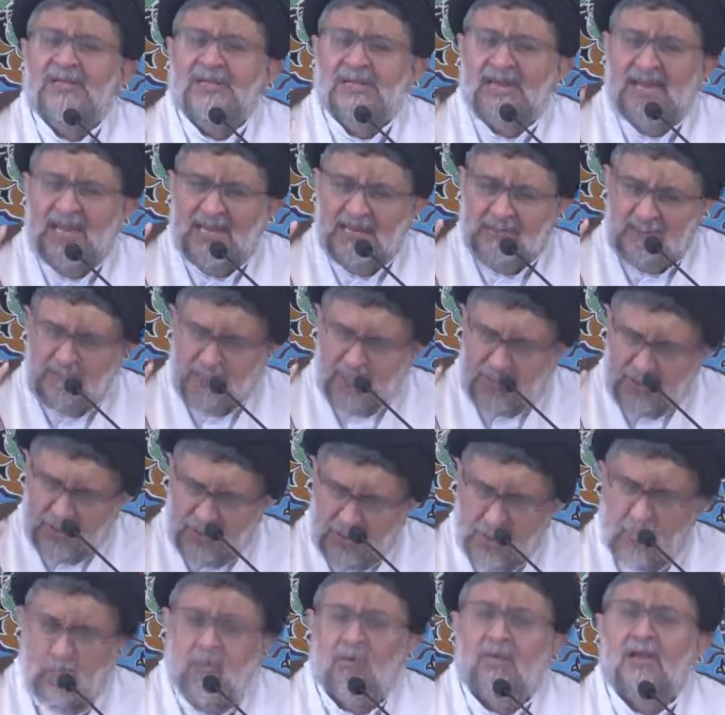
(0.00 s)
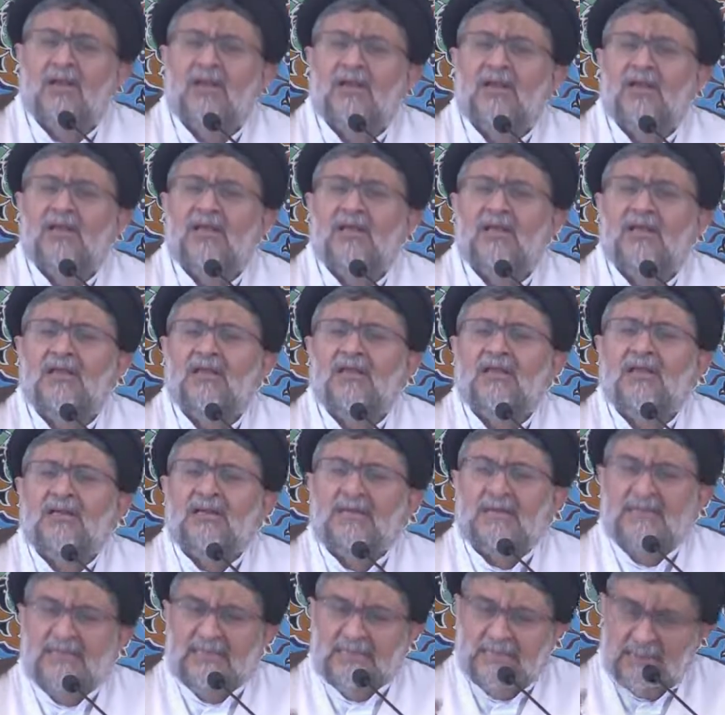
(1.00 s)
and purely
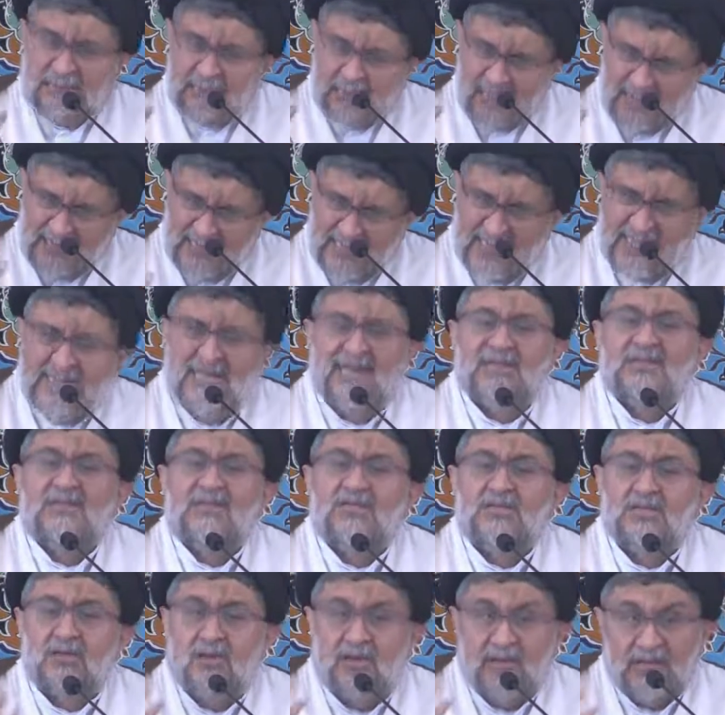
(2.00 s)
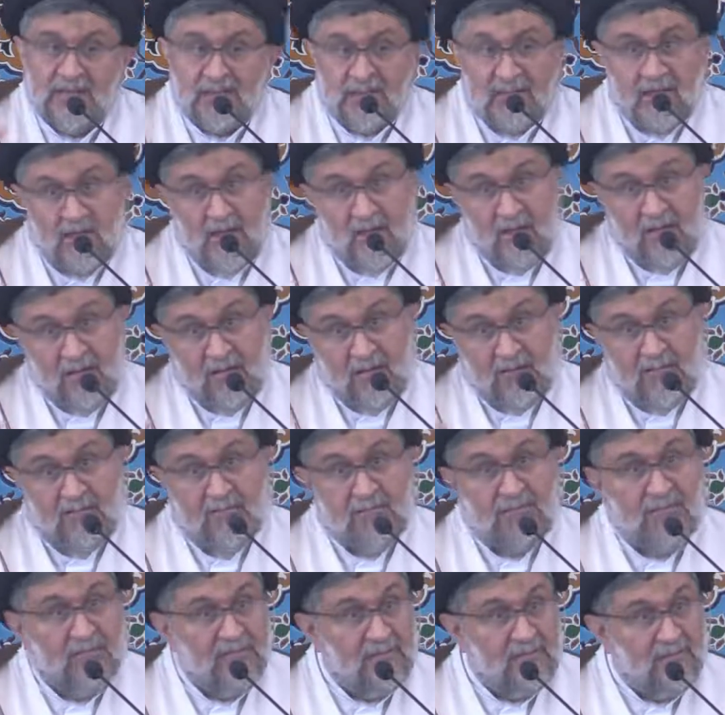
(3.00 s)
dependent on Allah.
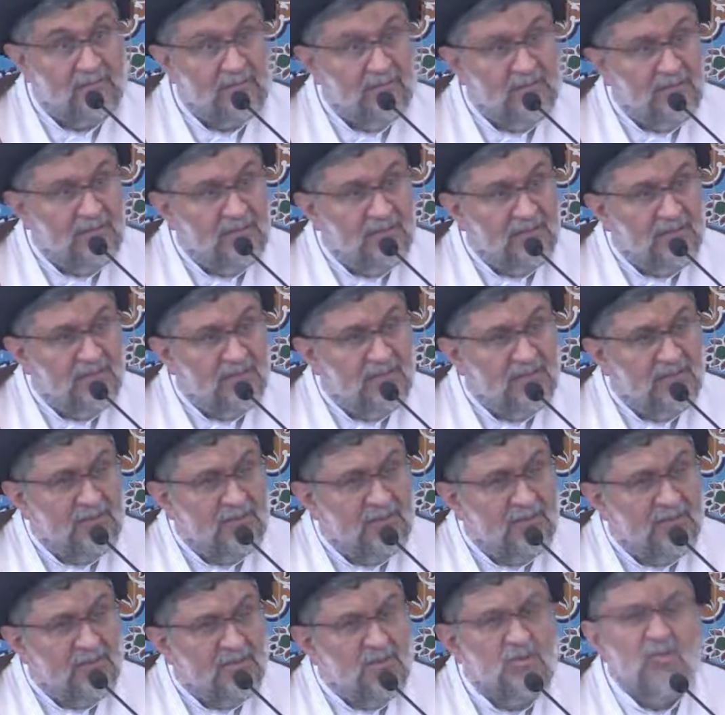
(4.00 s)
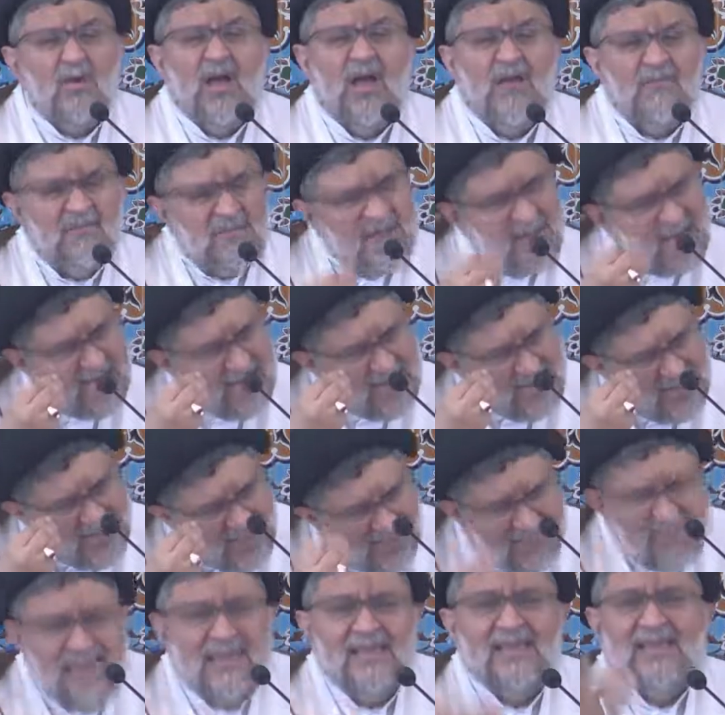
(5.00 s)
You have
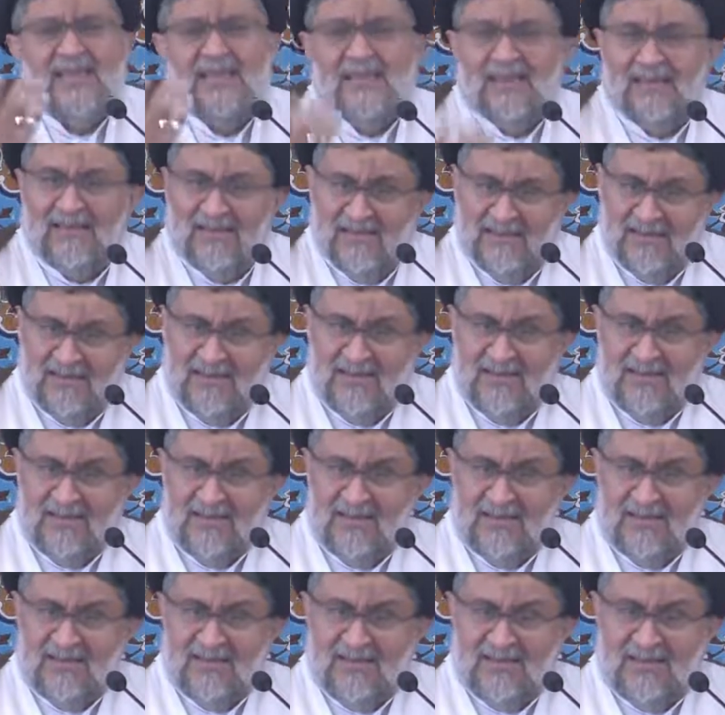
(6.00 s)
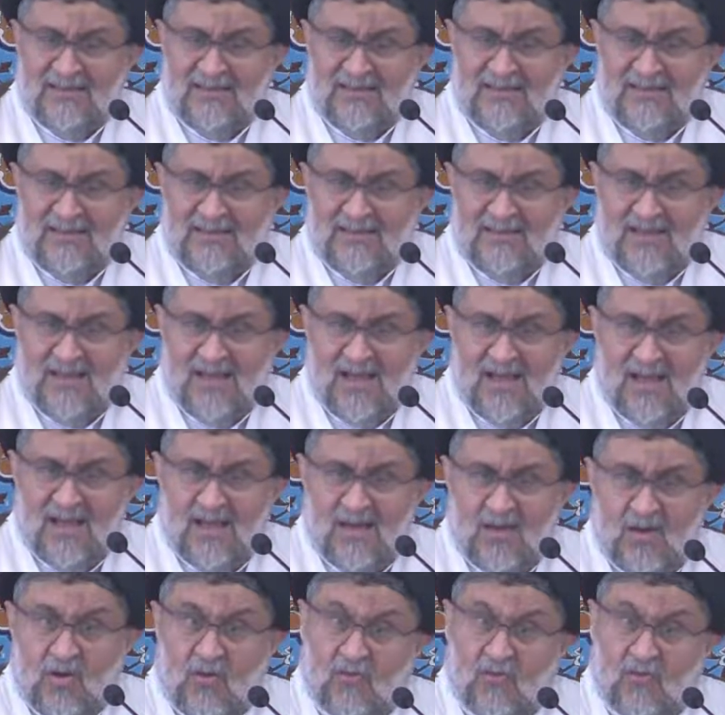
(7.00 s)
nothing. Yeah, of